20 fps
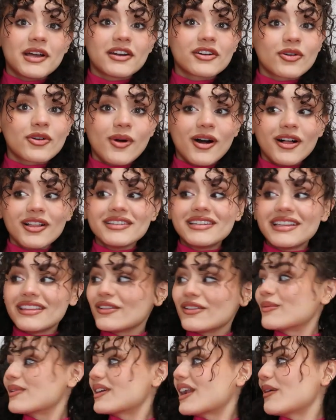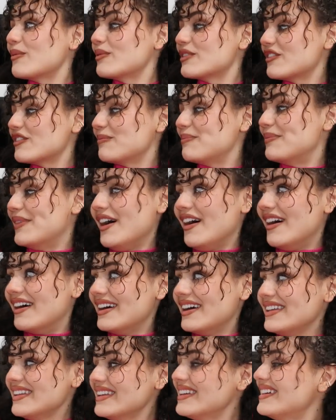better quality than what I would have
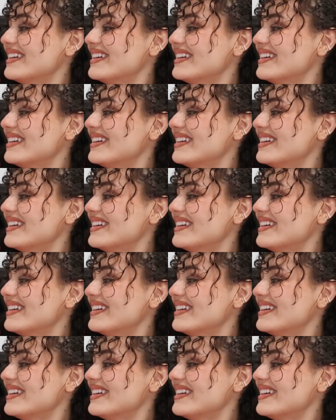bought.